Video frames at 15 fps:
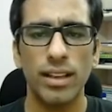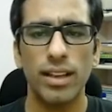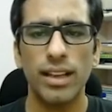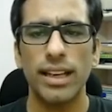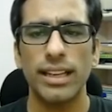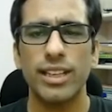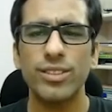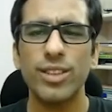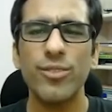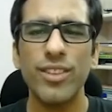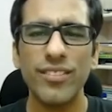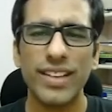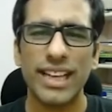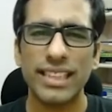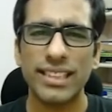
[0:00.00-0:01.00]
Now that we have
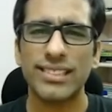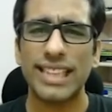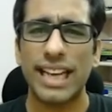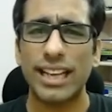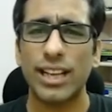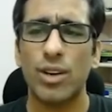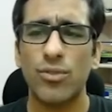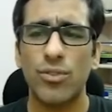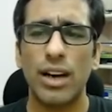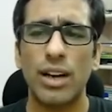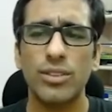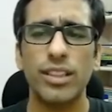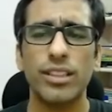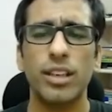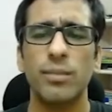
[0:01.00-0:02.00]
an understanding of how
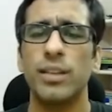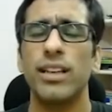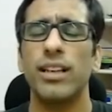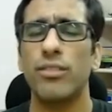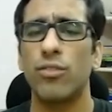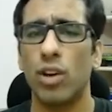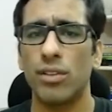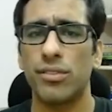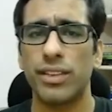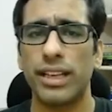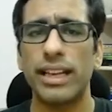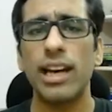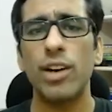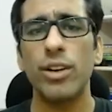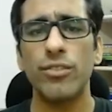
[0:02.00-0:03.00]
the terminal evolved and
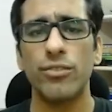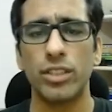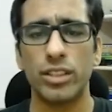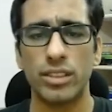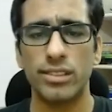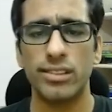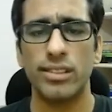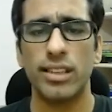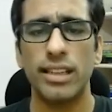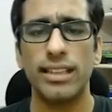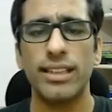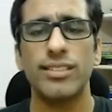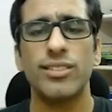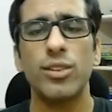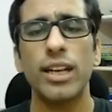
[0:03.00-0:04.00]
how it works,
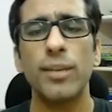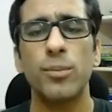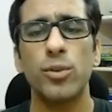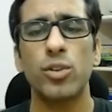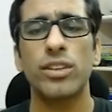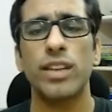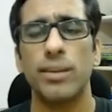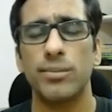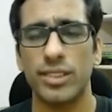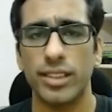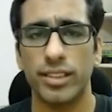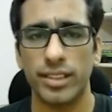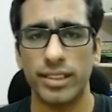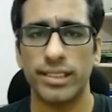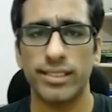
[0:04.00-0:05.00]
let's look at programs that
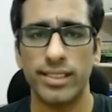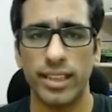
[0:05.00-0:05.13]
run inside a